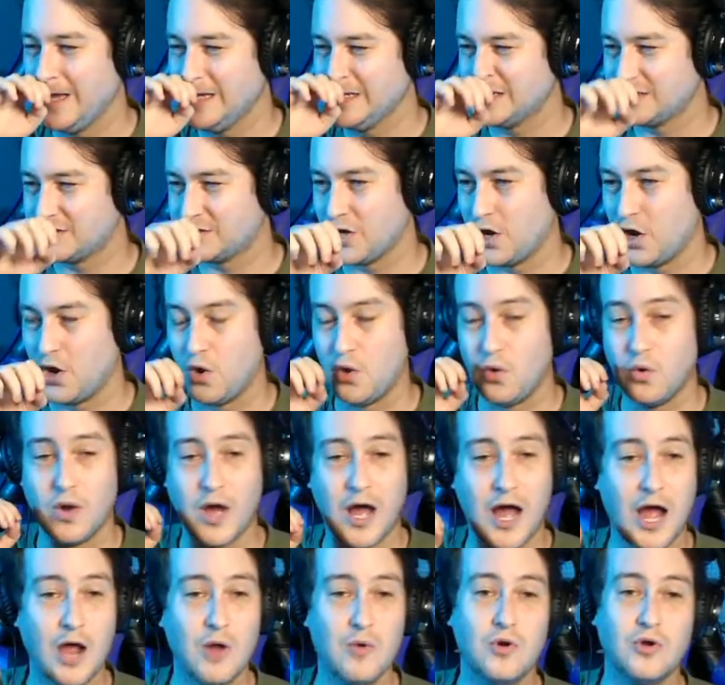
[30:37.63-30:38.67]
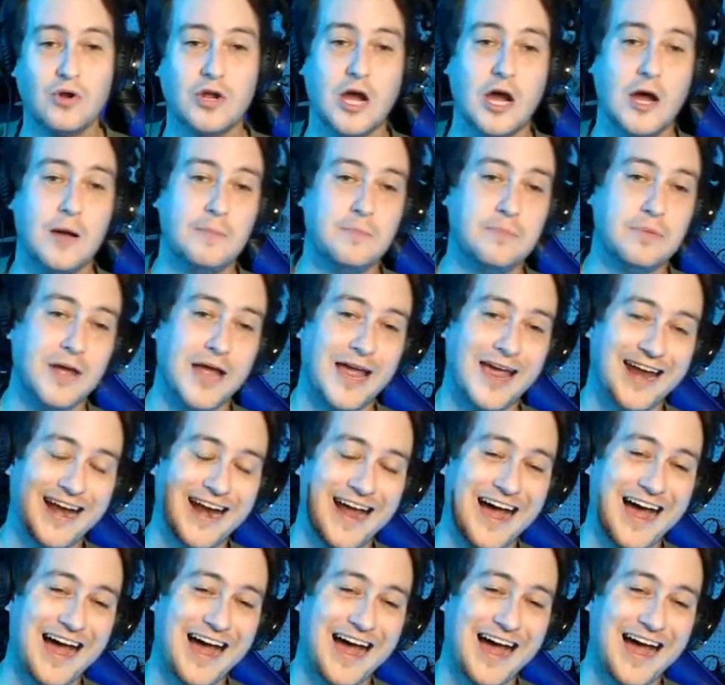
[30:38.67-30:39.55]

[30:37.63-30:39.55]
So I woke up and